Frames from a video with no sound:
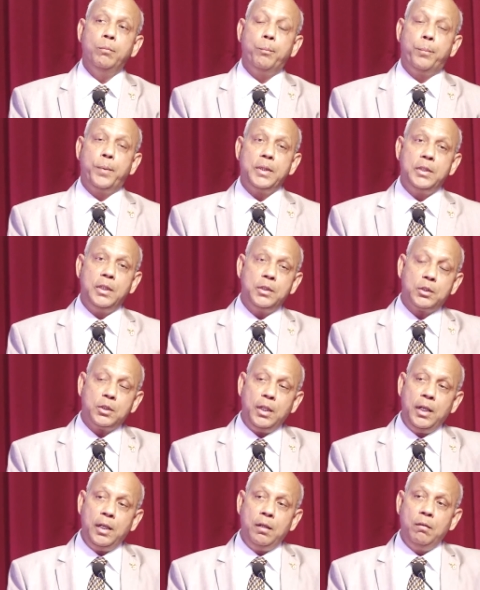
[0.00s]
presence
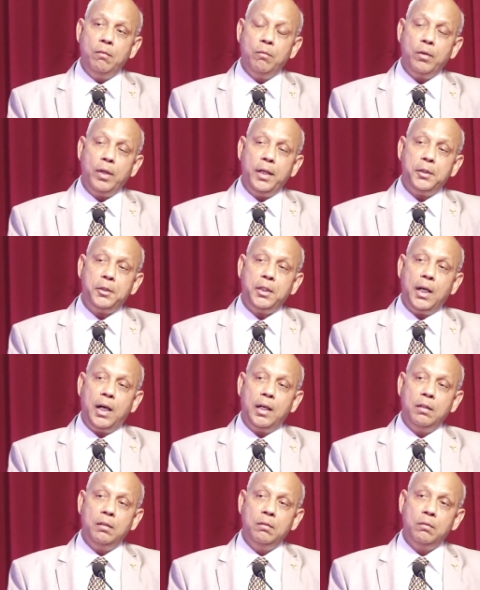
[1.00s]
in
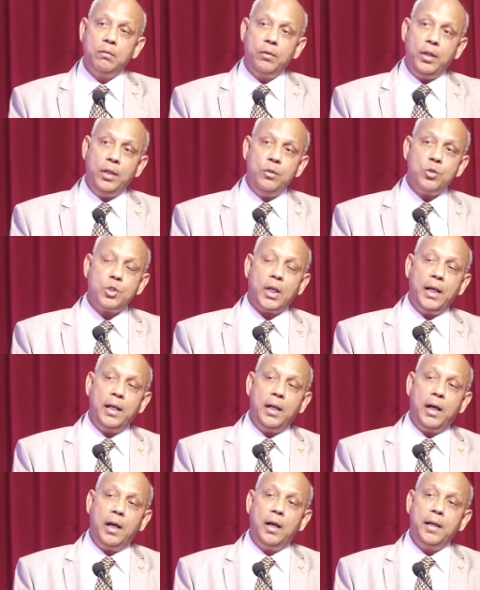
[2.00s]
ASEAN, in
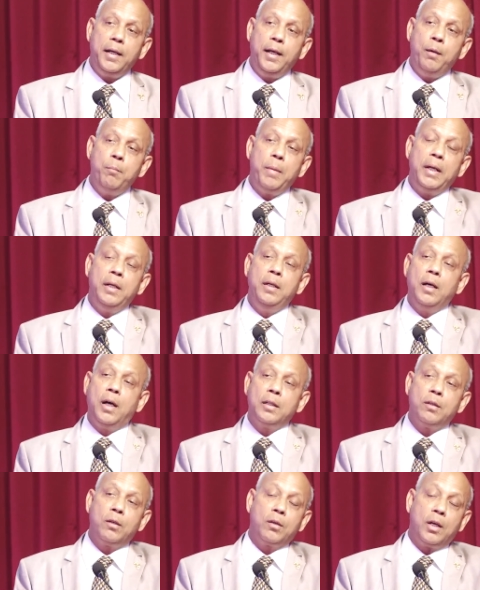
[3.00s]
China, in many
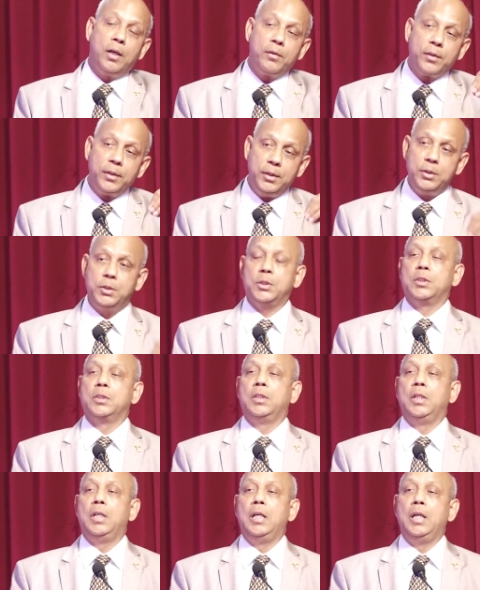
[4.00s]
other countries.
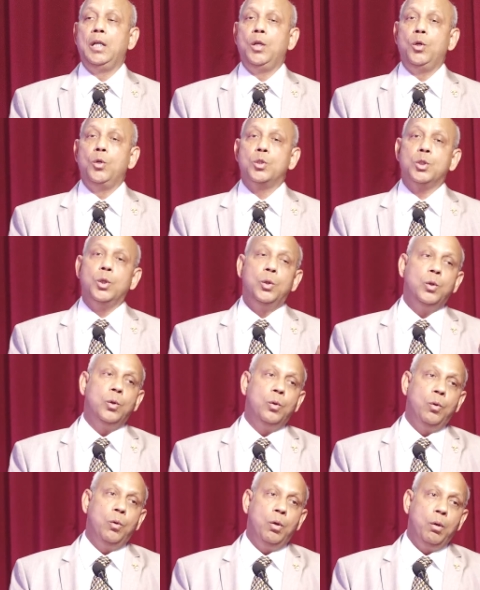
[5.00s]
So
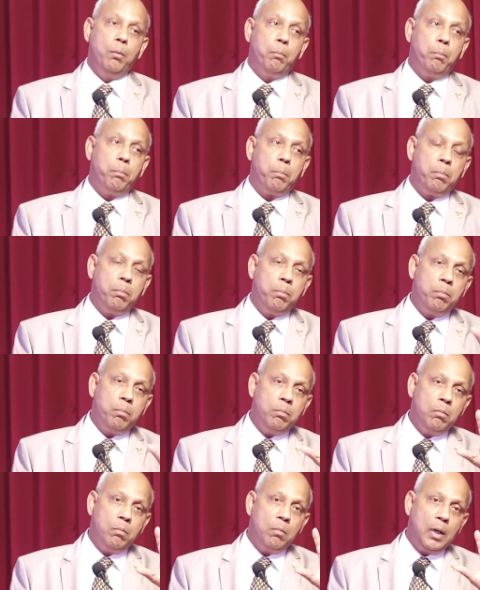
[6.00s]

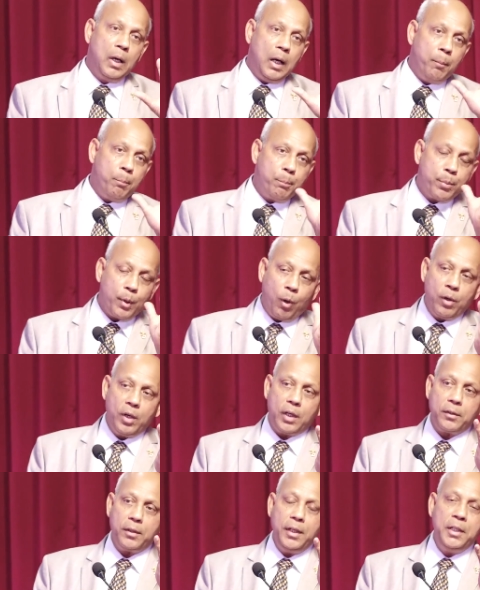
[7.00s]
a
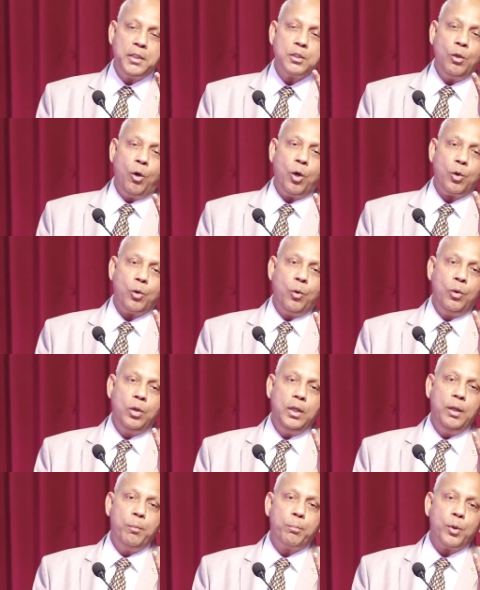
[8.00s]
product is not
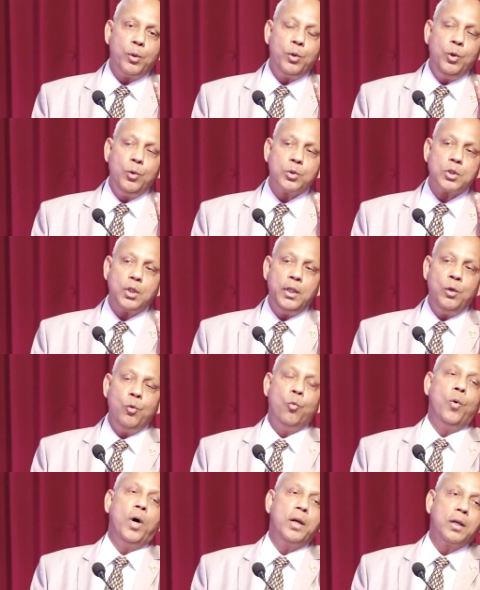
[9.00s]
only produced in
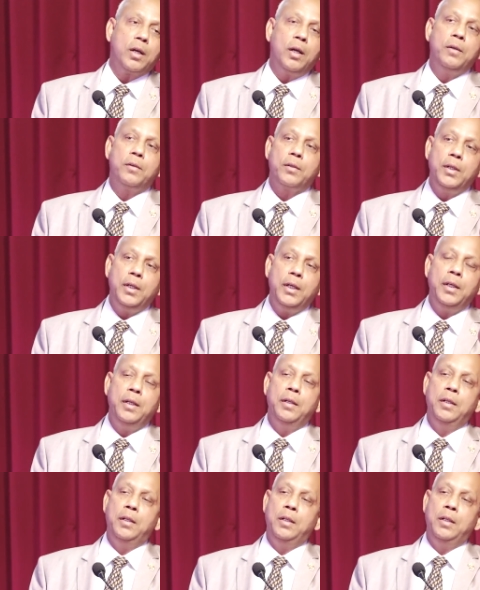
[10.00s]
one country, in,